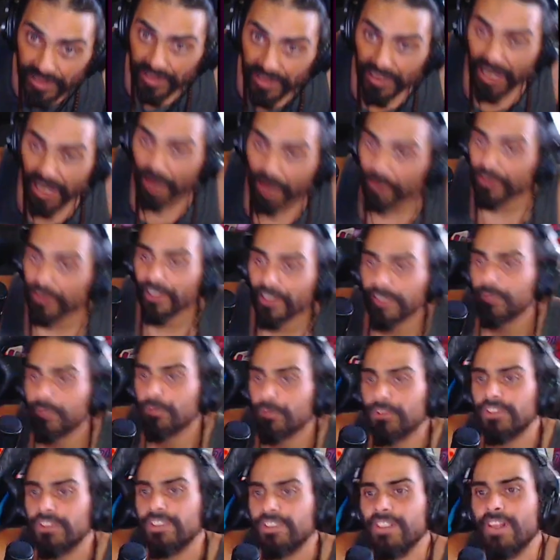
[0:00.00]
I was not
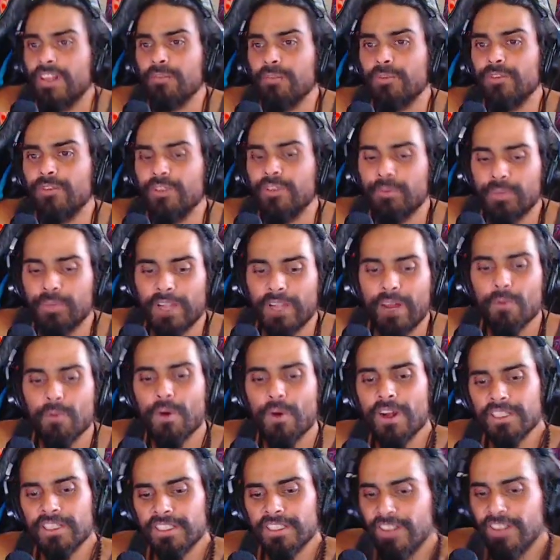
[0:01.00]
supposed to see that movie, but I
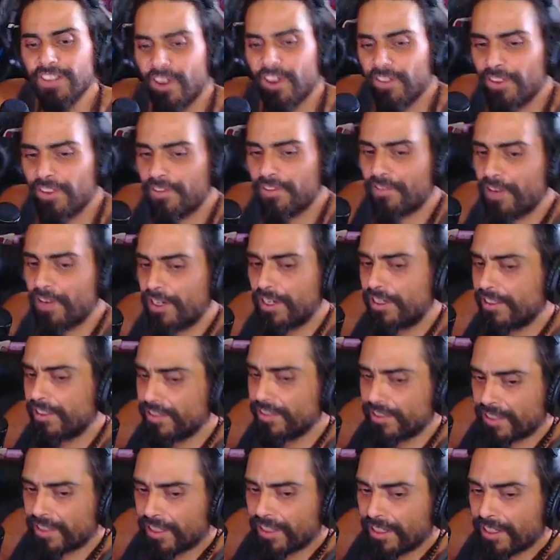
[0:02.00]
walked in on the
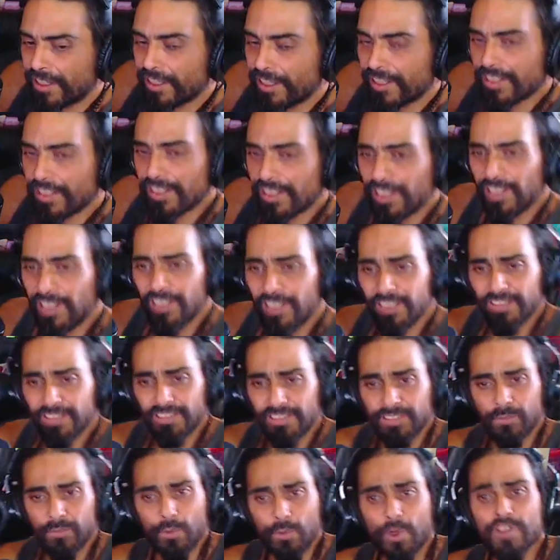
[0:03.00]
fucking
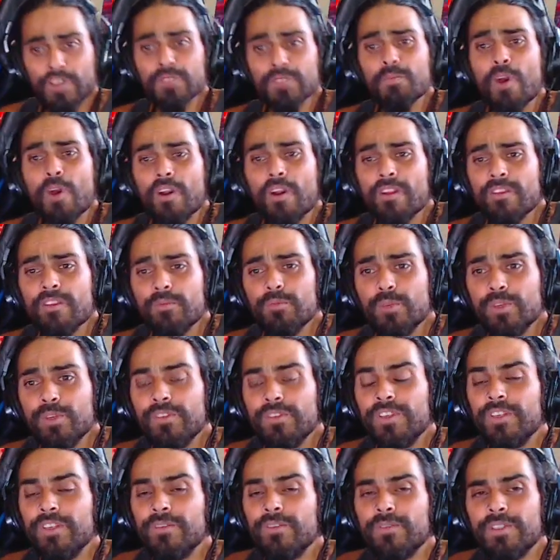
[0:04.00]
worst part of the
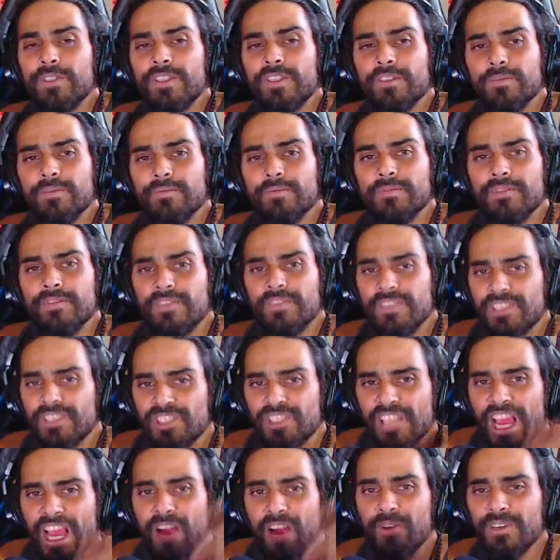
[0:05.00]
movie with the
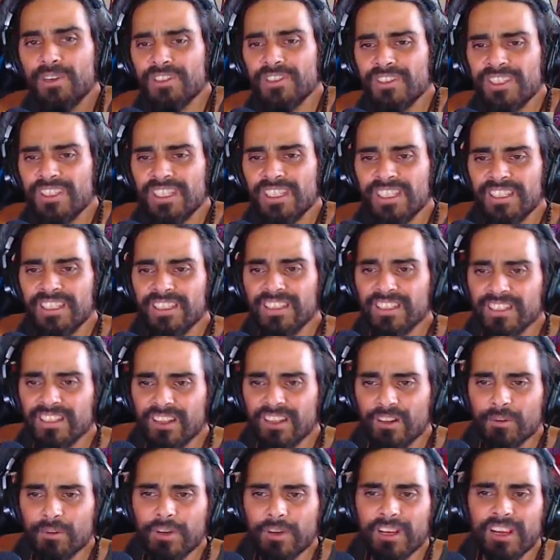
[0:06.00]
shower scene.
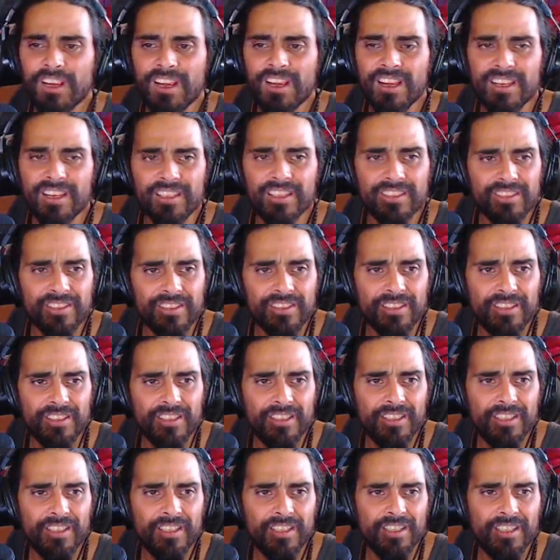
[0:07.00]
Oh my gosh.
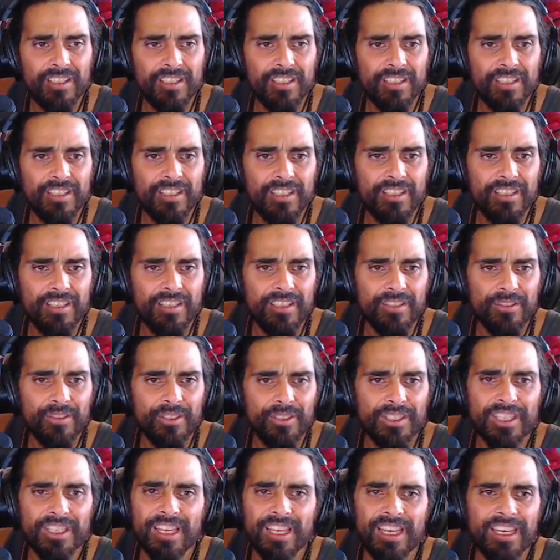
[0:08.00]

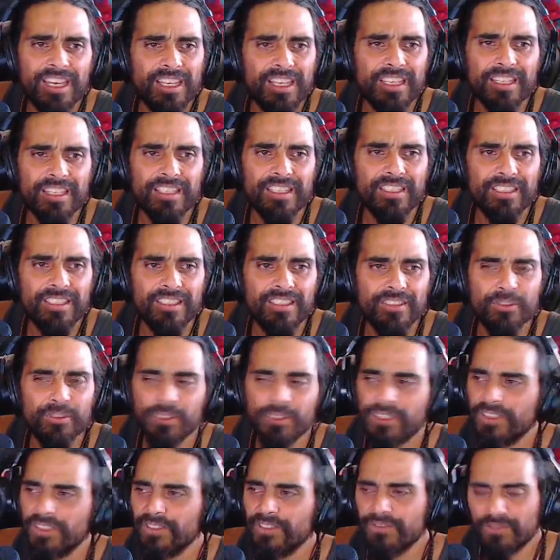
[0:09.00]
What the heck?
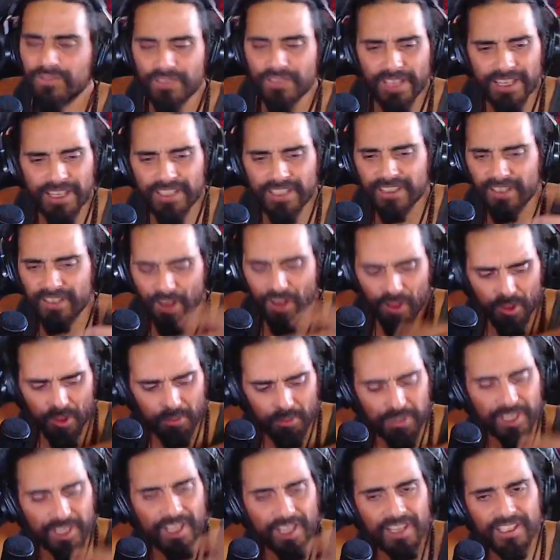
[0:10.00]
With the like all the
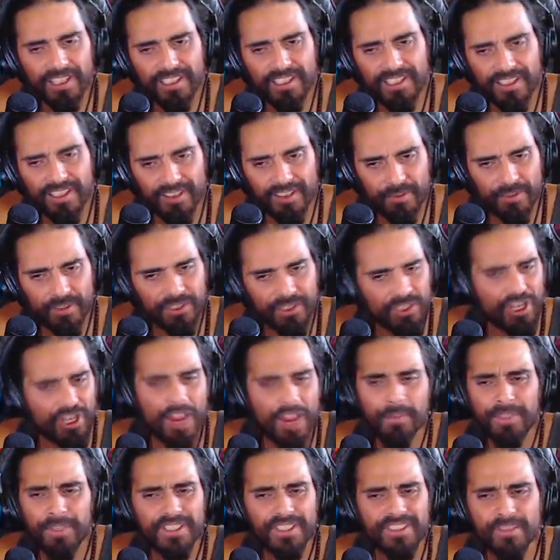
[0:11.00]
blood, they were
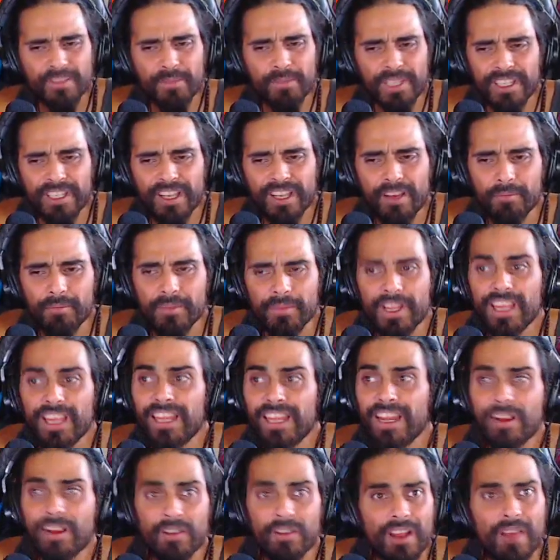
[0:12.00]
chopping somebody up,
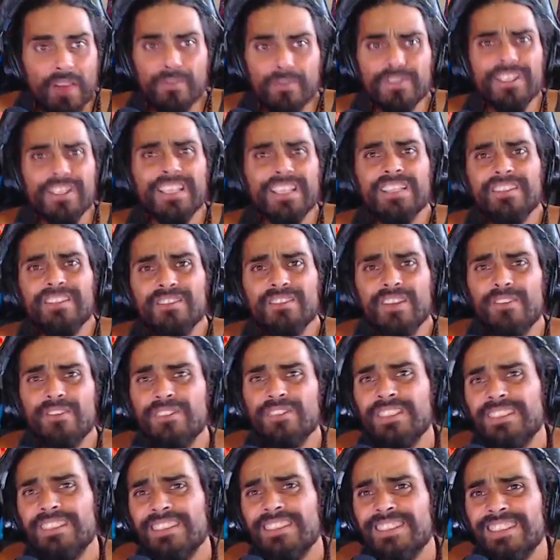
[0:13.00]
and I, I was like a little, I was
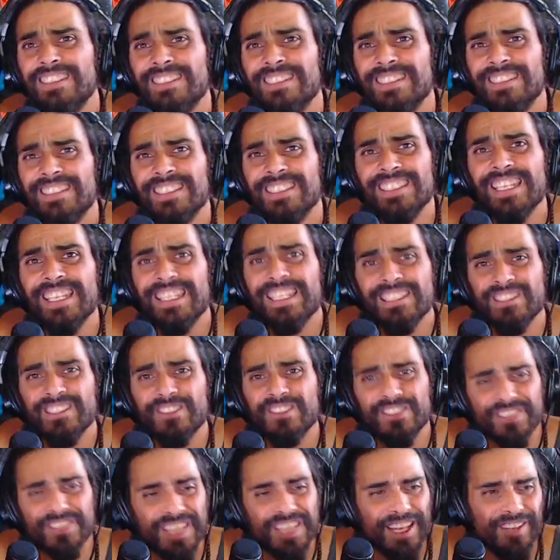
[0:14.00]
like six or
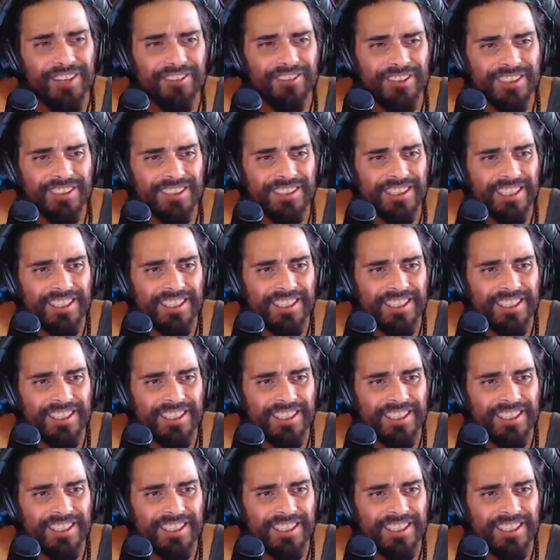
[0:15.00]
seven.